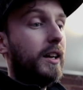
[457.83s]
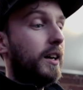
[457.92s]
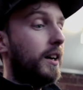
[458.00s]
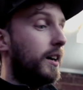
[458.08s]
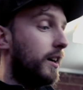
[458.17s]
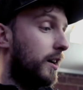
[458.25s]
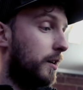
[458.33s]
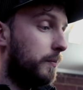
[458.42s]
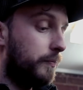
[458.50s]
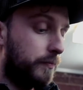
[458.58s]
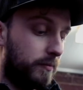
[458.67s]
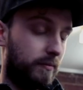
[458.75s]

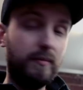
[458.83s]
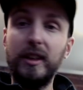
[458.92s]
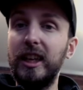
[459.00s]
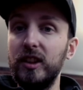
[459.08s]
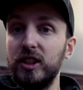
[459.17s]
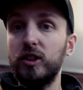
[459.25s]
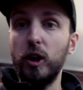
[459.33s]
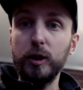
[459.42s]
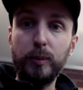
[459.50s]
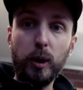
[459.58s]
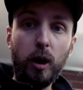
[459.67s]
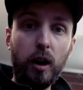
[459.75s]
get these tyres
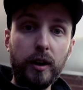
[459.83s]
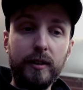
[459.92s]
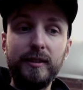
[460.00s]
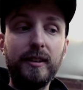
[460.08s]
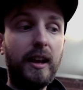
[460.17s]
put on,